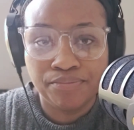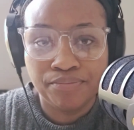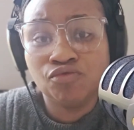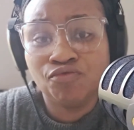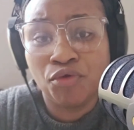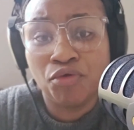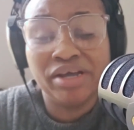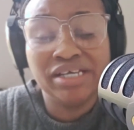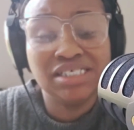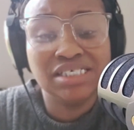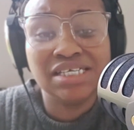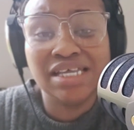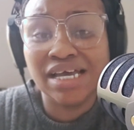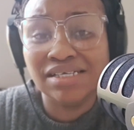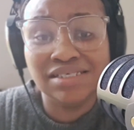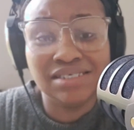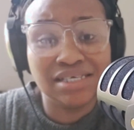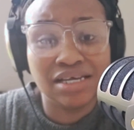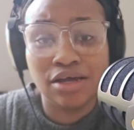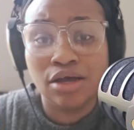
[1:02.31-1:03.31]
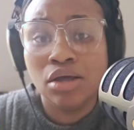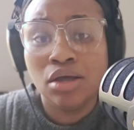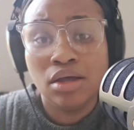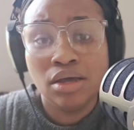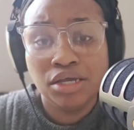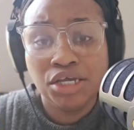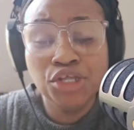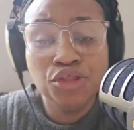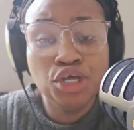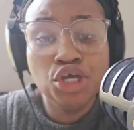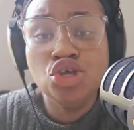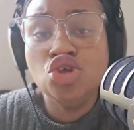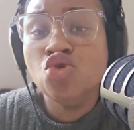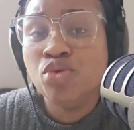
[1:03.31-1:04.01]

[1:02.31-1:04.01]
For residents in the